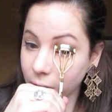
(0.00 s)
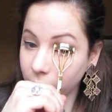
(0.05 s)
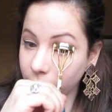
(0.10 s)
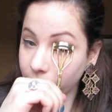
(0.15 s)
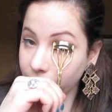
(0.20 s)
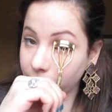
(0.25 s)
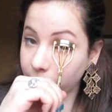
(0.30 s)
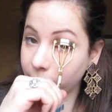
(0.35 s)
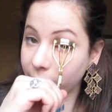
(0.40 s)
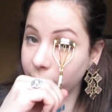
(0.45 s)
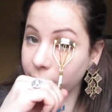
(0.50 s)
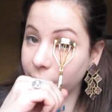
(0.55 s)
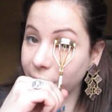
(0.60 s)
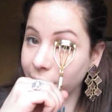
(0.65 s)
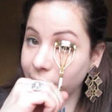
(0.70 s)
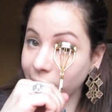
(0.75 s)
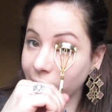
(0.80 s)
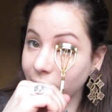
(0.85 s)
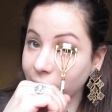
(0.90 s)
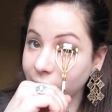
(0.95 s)
with my
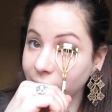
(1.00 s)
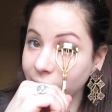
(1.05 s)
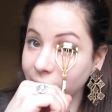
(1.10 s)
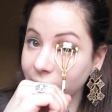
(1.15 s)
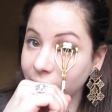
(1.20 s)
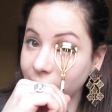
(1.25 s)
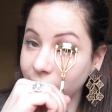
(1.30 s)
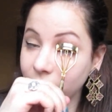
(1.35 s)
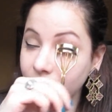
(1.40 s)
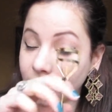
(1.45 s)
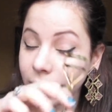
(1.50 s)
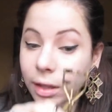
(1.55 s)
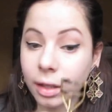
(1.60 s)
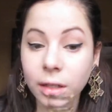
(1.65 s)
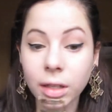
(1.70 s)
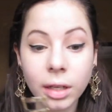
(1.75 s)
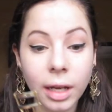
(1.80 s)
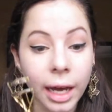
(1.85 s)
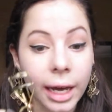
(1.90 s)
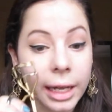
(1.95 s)
Revlon
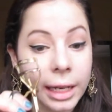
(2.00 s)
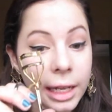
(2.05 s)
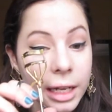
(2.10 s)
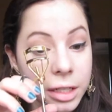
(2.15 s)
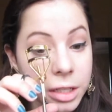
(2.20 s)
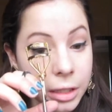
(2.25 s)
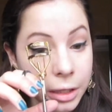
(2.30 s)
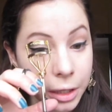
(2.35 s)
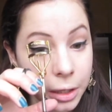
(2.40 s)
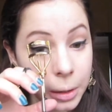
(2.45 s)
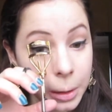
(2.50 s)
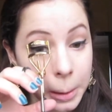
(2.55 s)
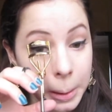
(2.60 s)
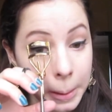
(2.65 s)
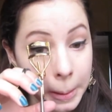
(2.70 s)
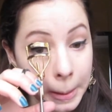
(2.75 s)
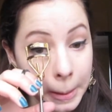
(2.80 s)
eyelash curler.